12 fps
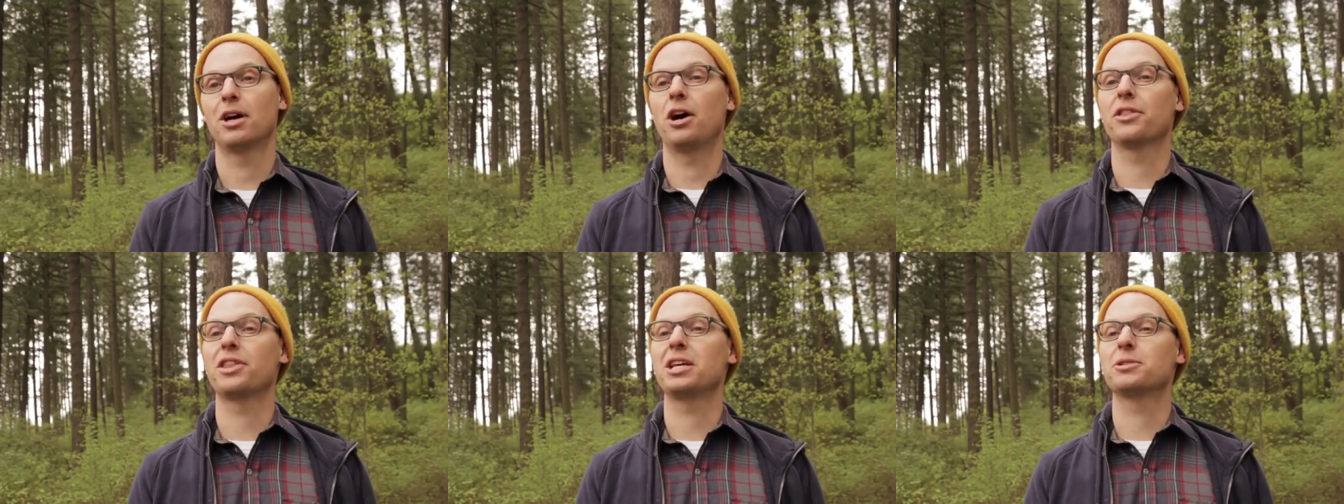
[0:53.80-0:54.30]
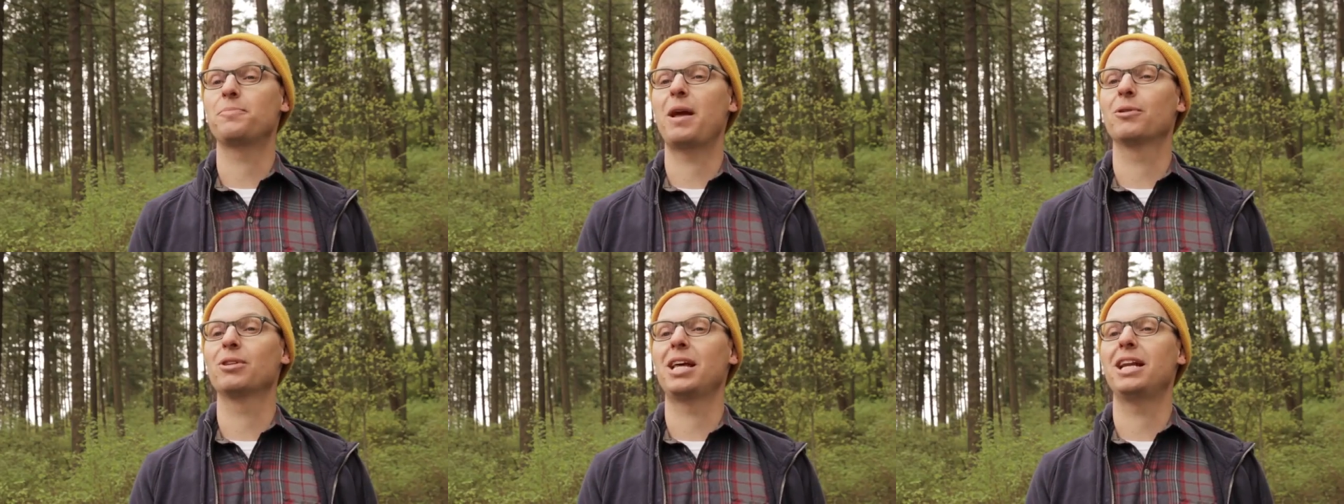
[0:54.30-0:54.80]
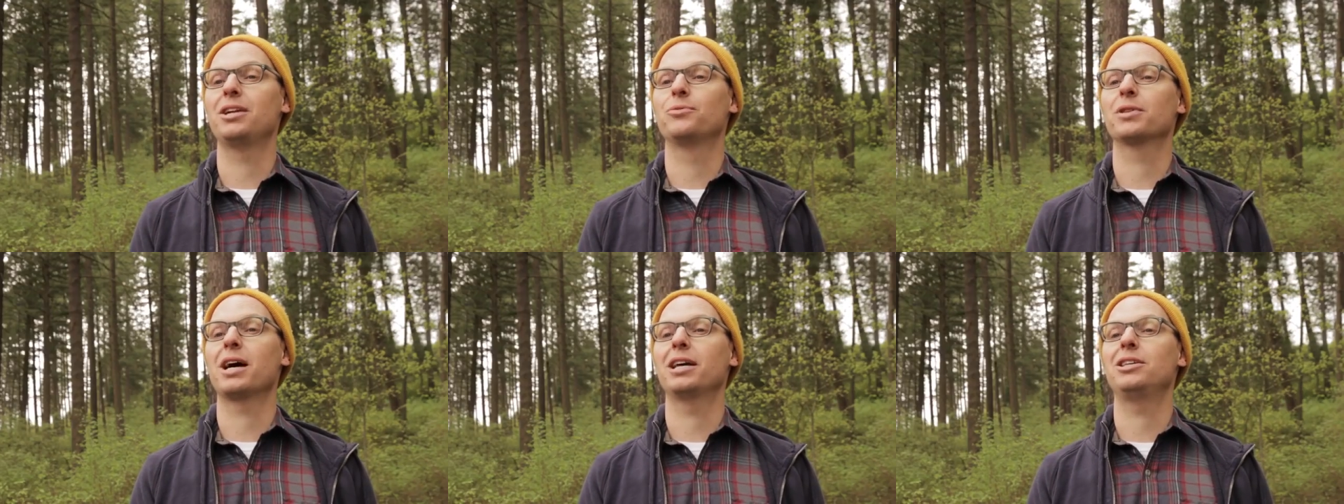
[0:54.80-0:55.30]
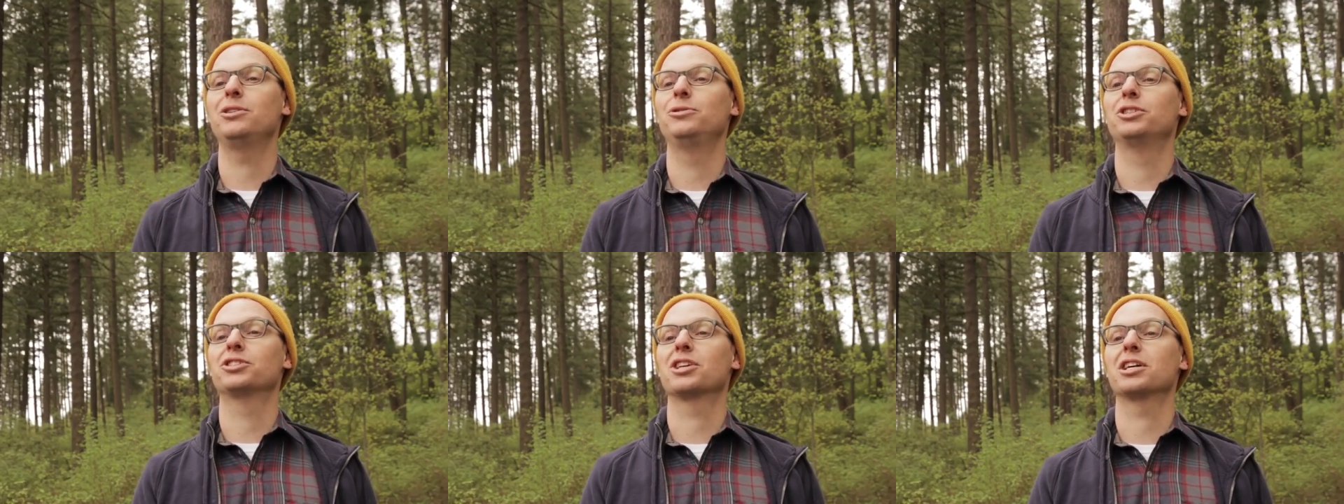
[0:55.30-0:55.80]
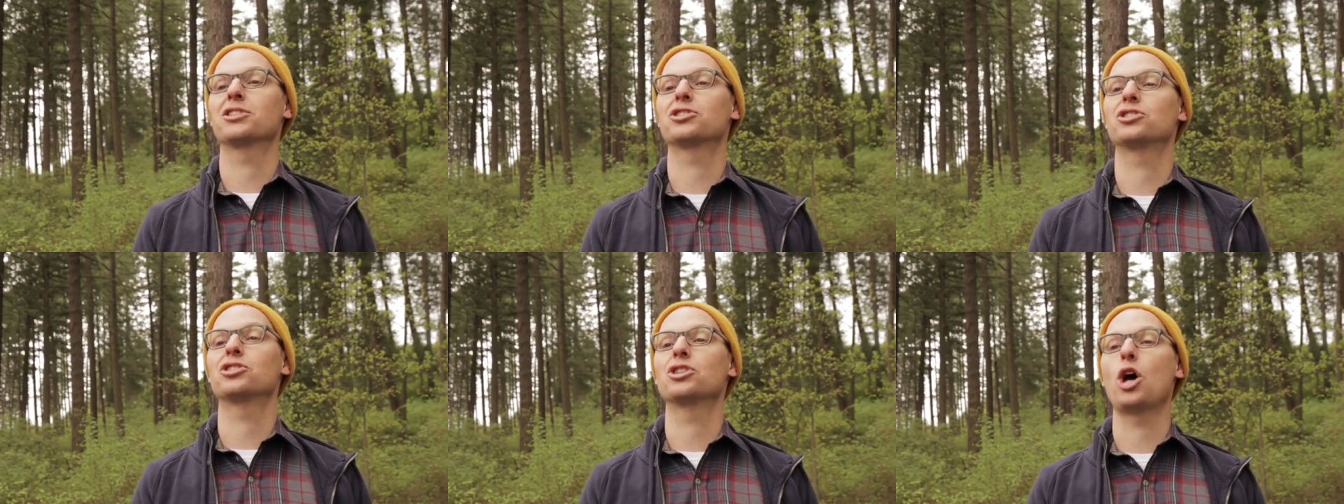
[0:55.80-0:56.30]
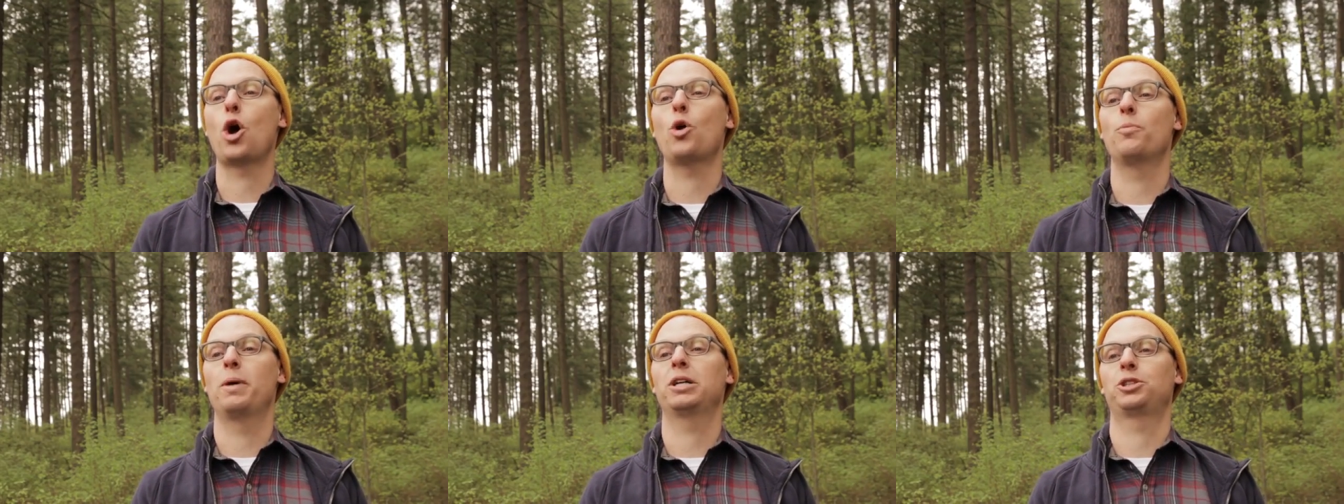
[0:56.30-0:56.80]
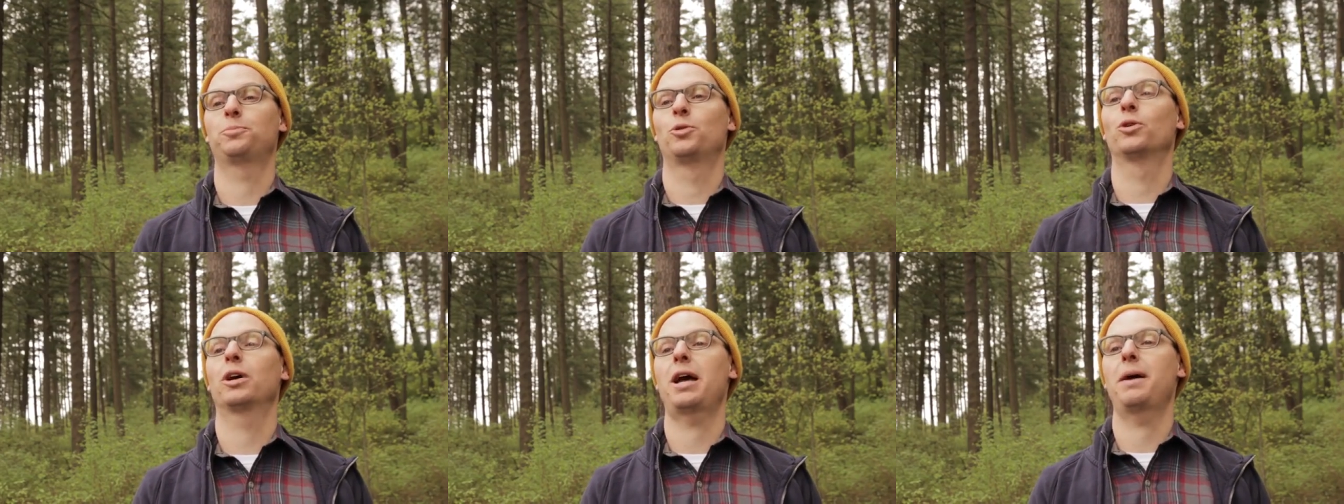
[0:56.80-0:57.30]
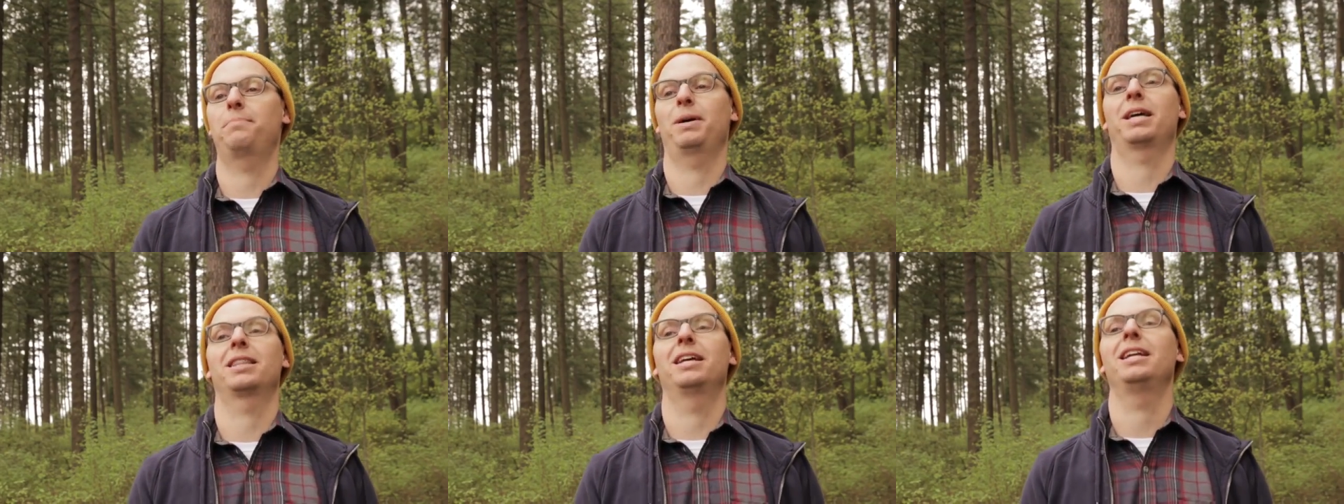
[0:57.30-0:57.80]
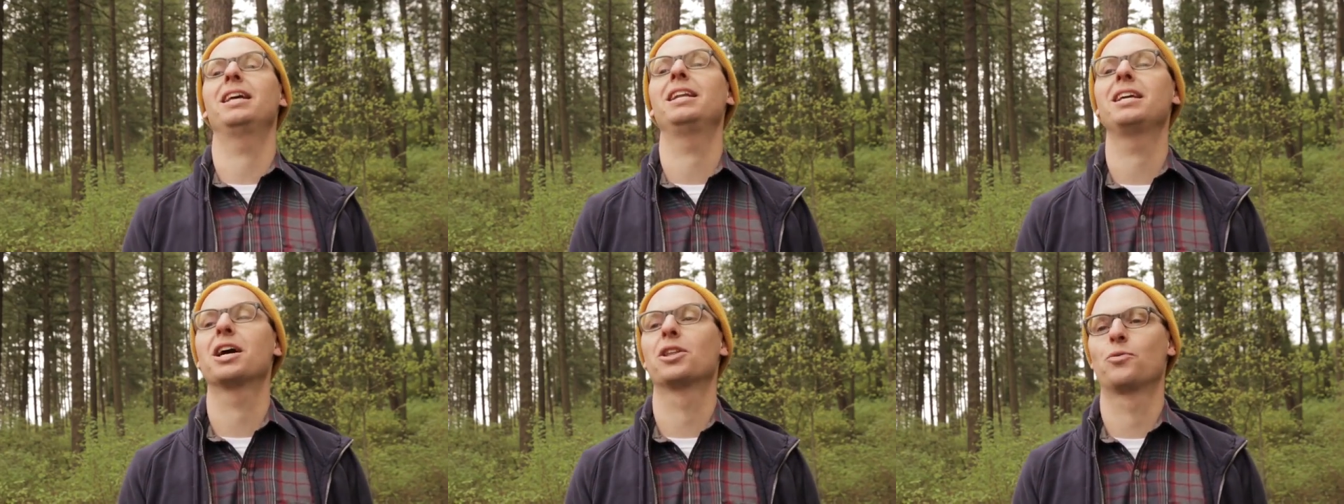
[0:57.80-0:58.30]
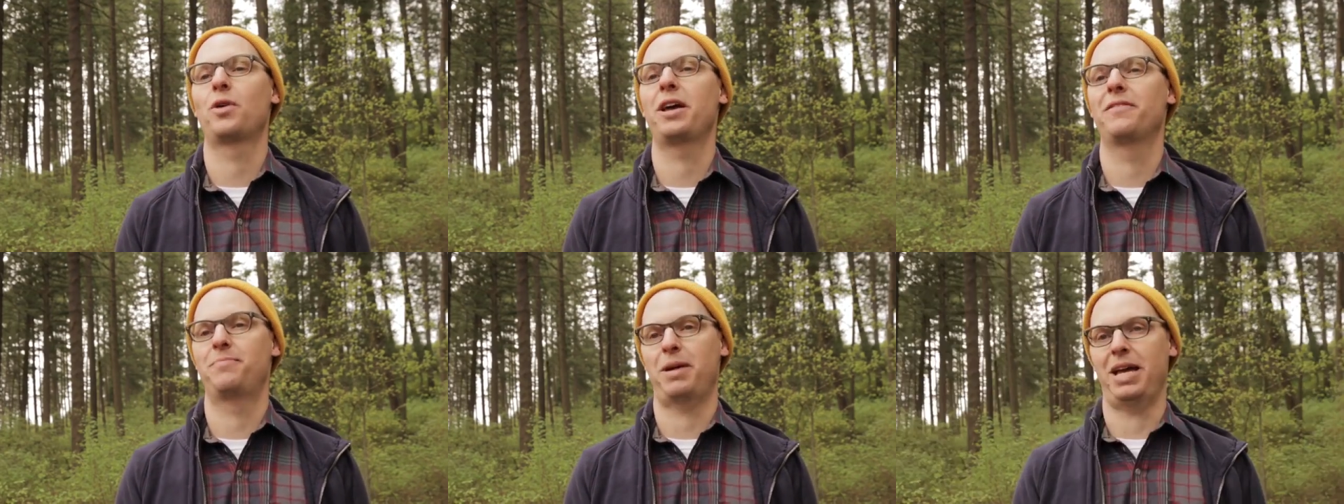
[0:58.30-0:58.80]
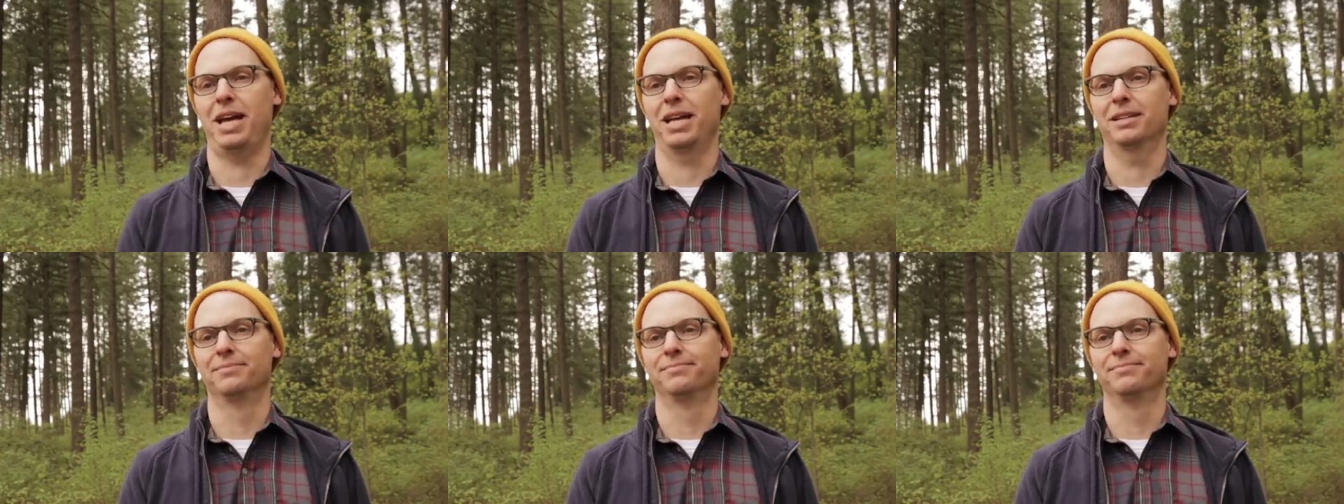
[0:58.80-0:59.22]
All things pay related with IQ just got so much more epic than any other way of paying.